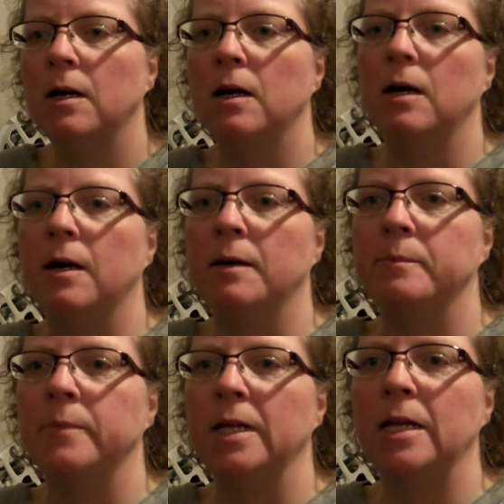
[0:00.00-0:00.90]

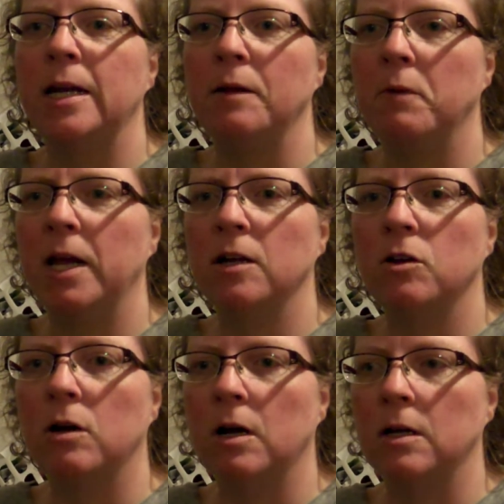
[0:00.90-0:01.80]
Um, and then I ran
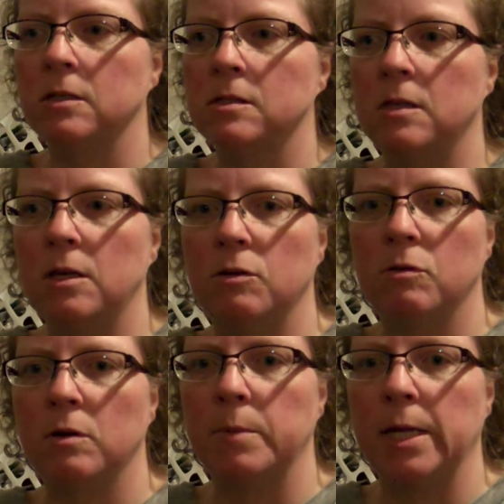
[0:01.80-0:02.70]
across the
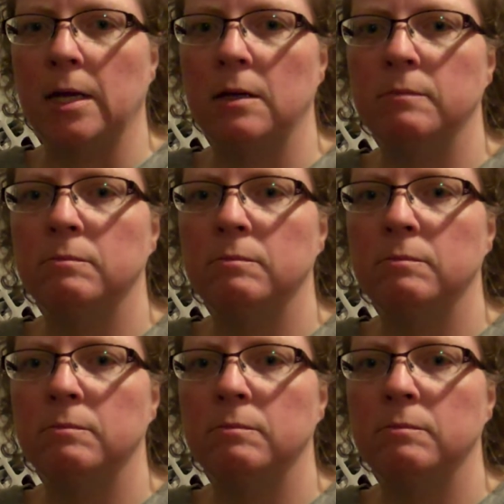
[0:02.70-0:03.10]
Orbit